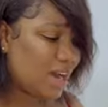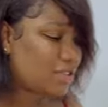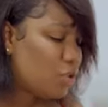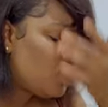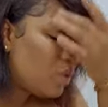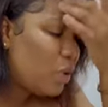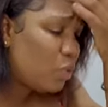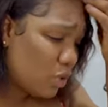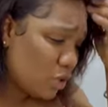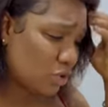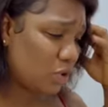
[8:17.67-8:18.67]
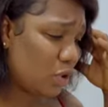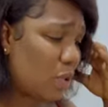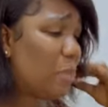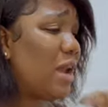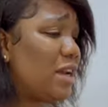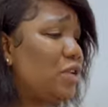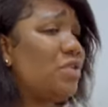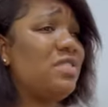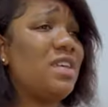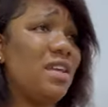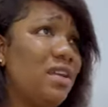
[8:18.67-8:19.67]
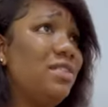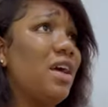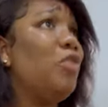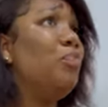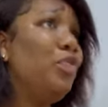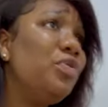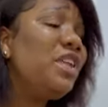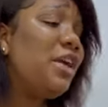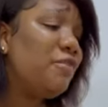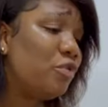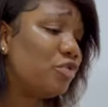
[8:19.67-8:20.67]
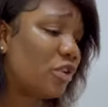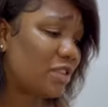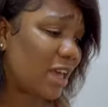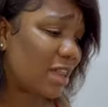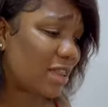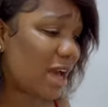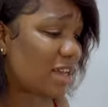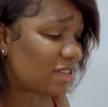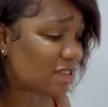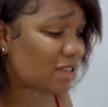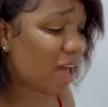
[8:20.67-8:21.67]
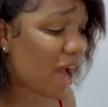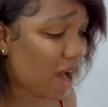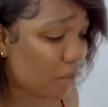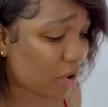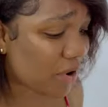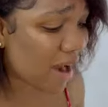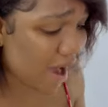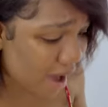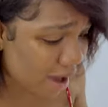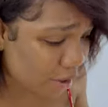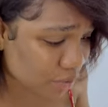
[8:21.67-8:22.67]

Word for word: I thought we are one or we're planning on settling down, building a future together. It is our house.